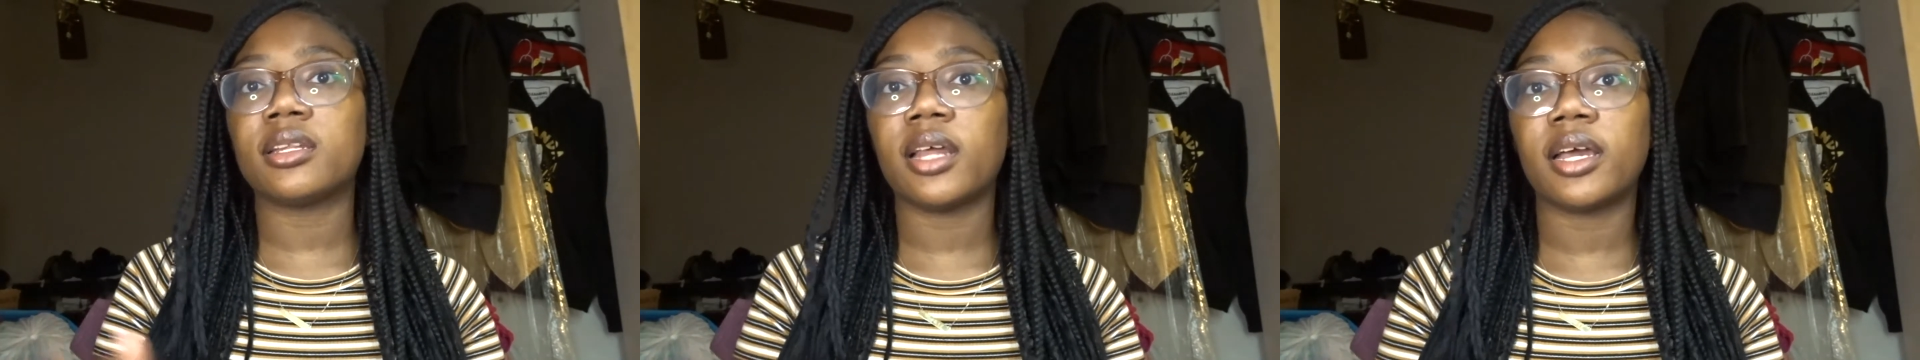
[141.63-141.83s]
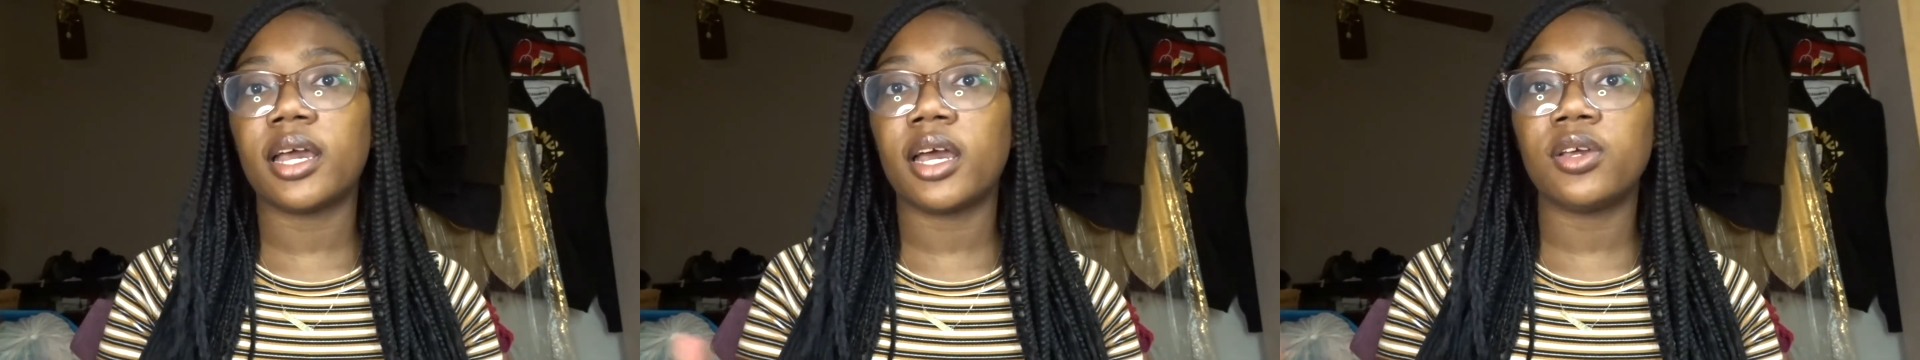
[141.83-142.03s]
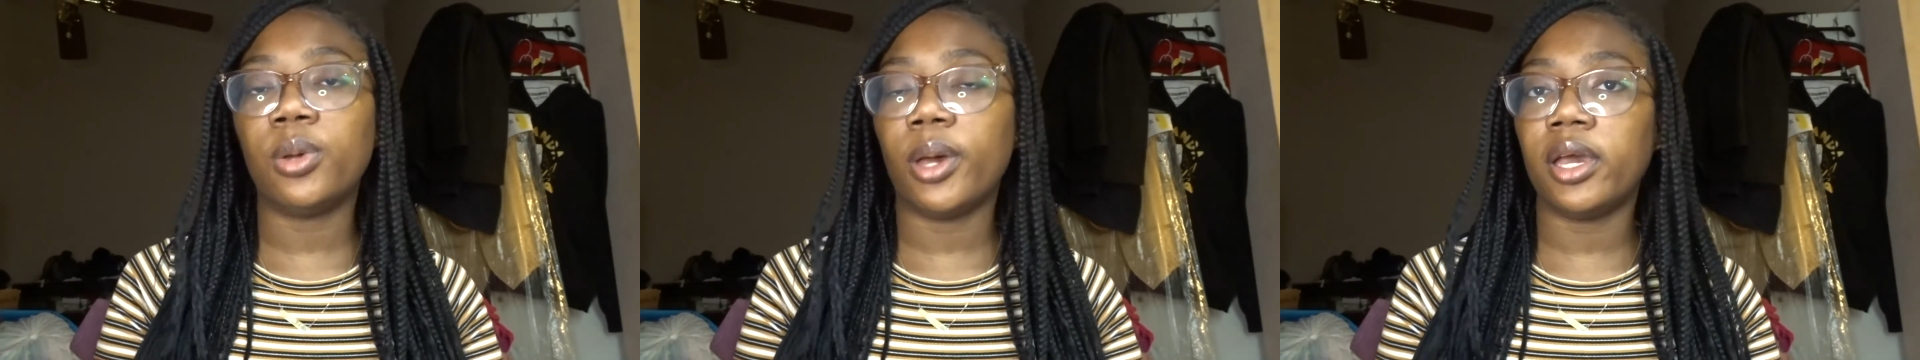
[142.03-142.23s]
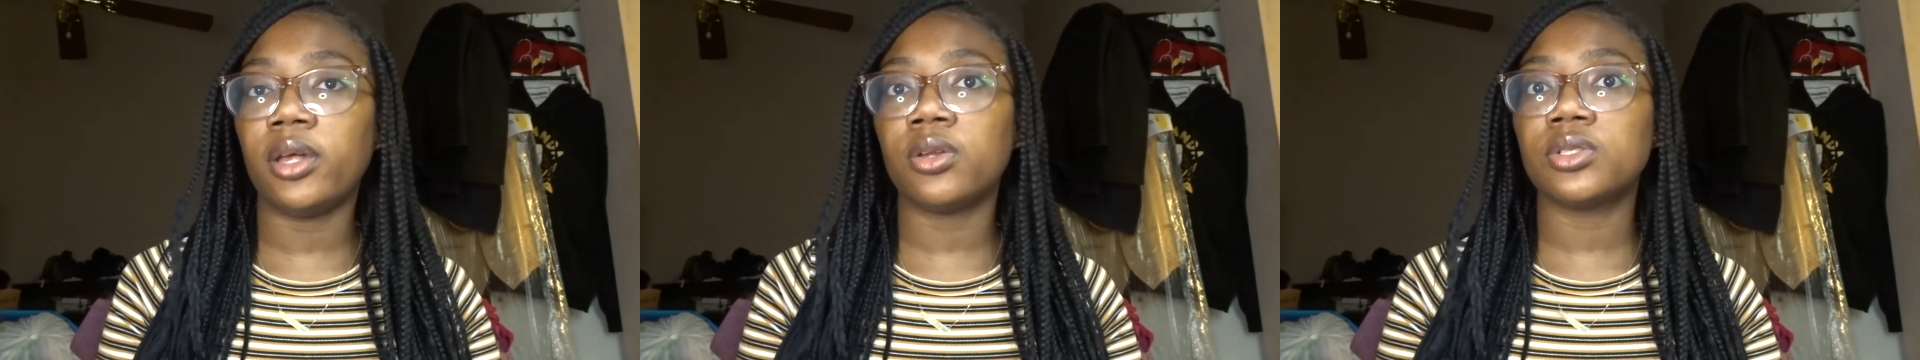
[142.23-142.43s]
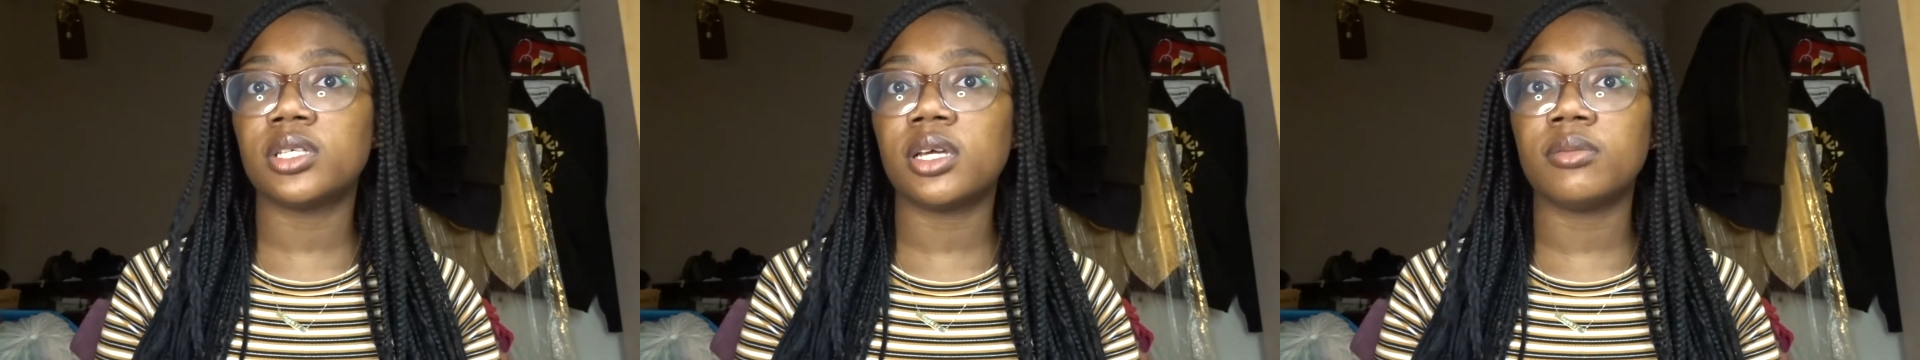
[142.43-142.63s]
like how you
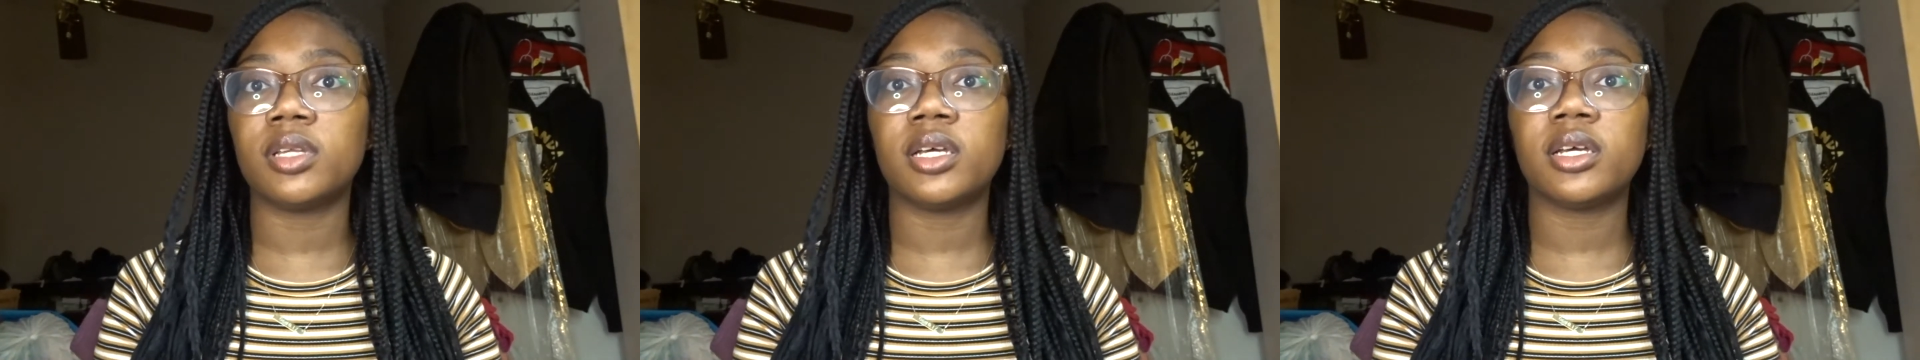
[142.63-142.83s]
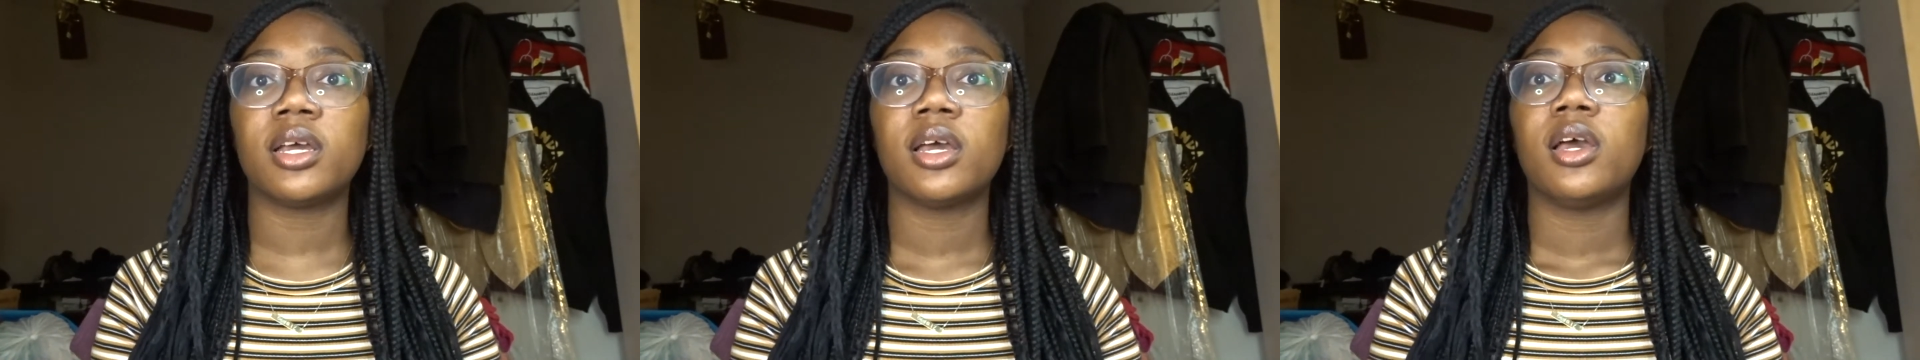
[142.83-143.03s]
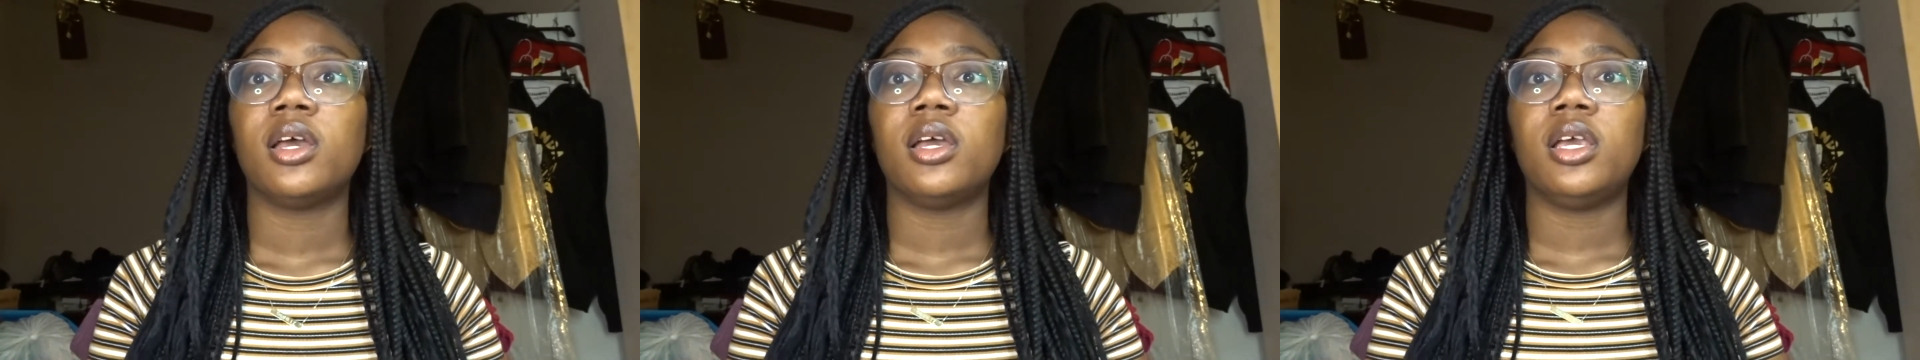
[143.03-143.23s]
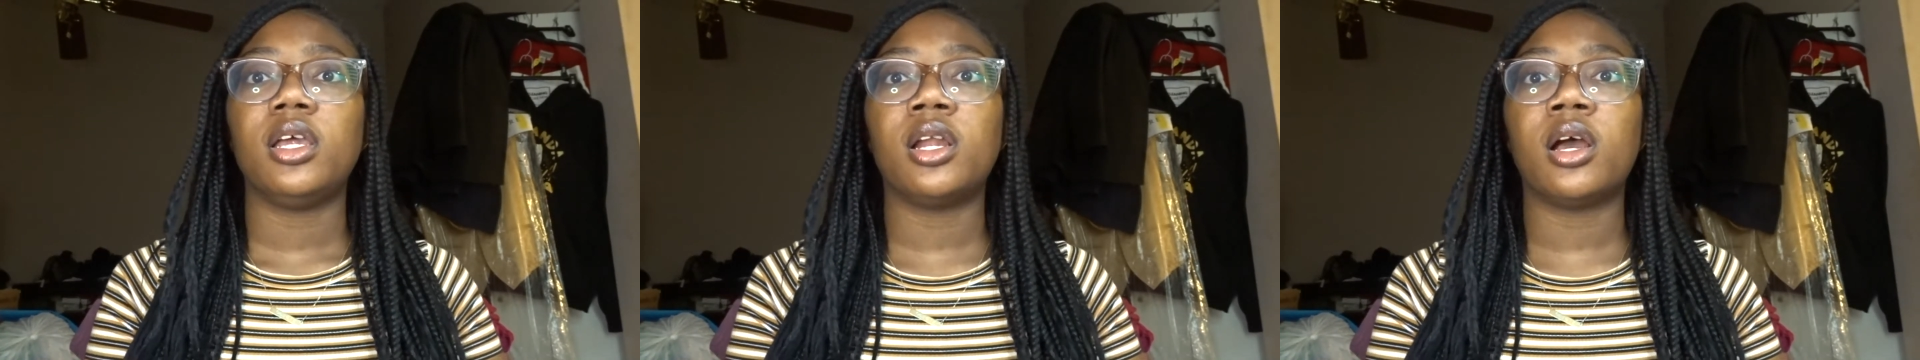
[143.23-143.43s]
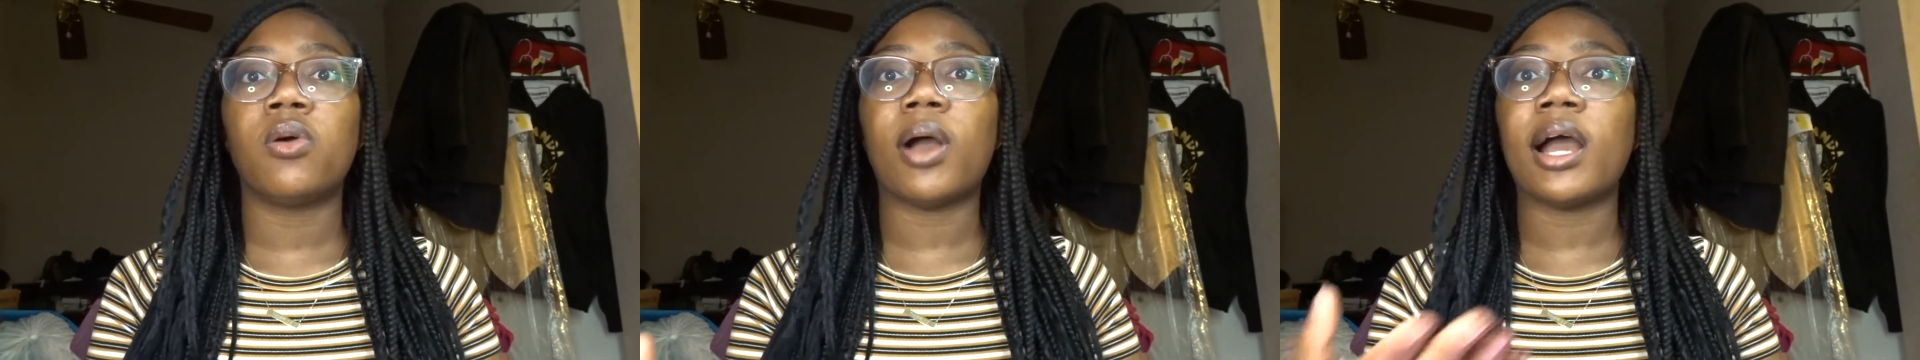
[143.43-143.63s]
handled something, you
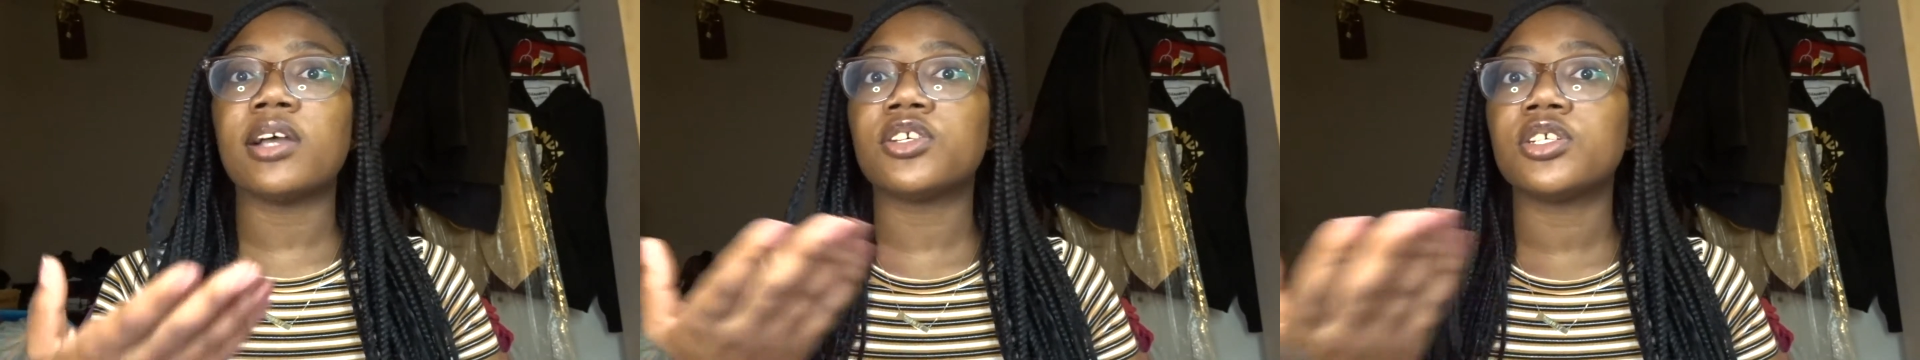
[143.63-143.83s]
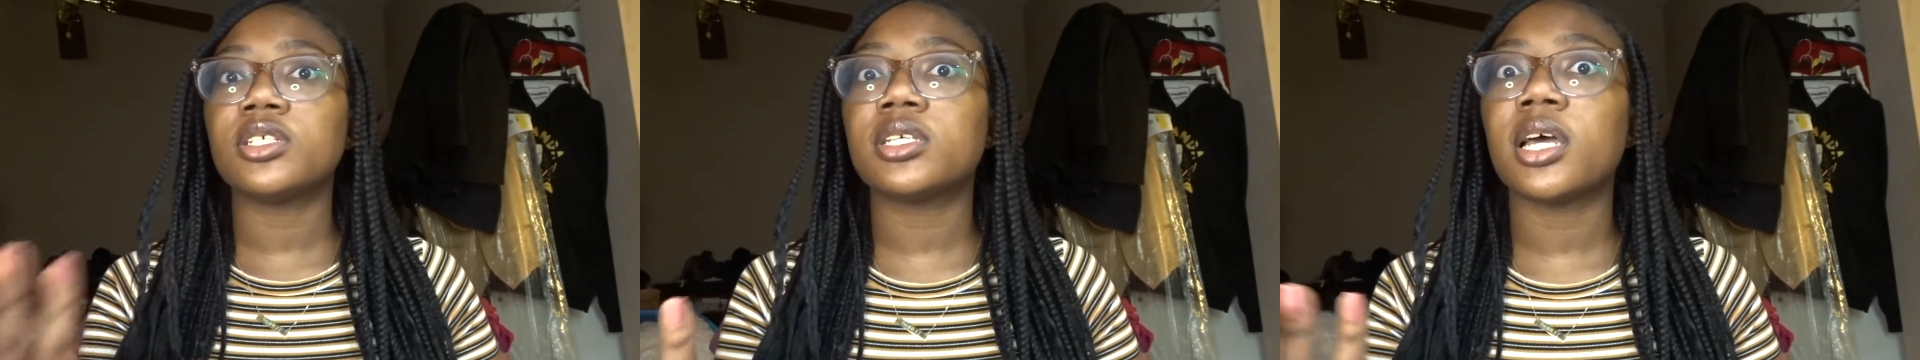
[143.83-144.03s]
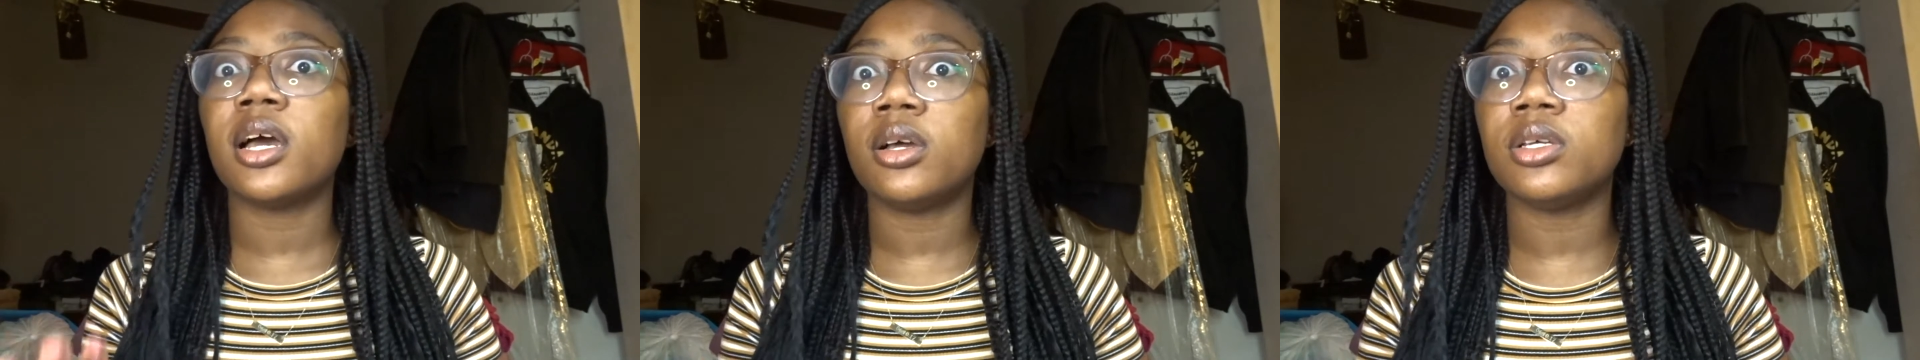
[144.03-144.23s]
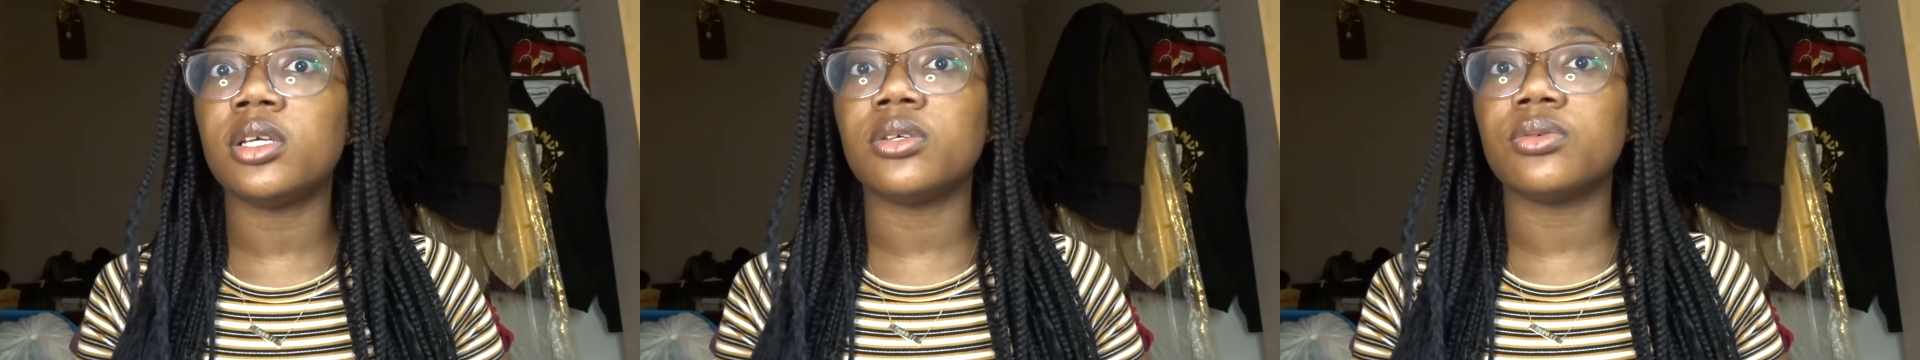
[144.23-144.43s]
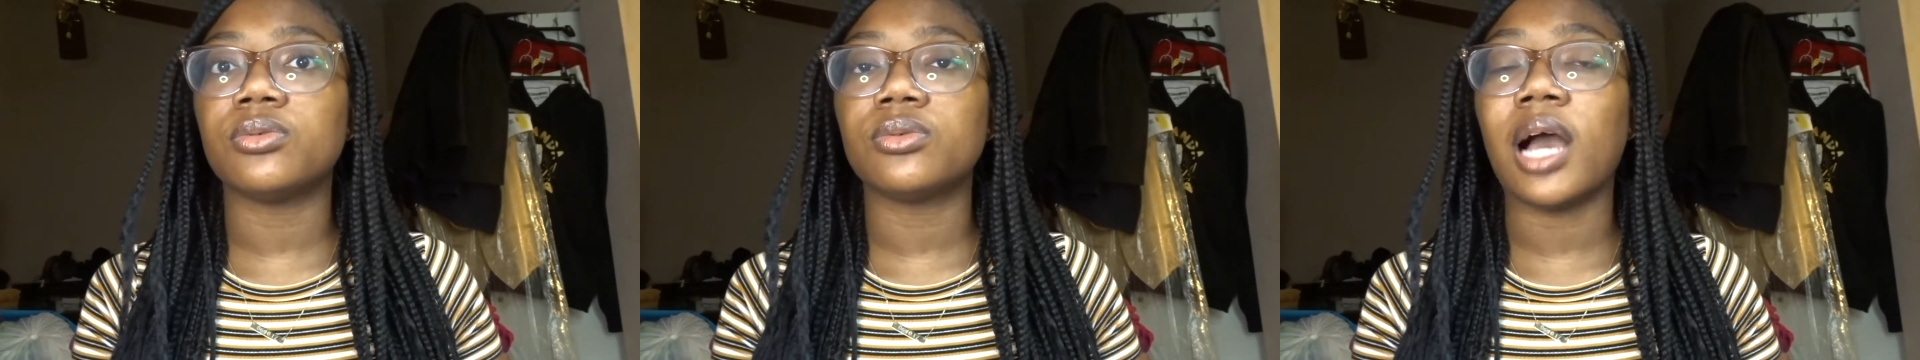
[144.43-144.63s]
know, I should tell you.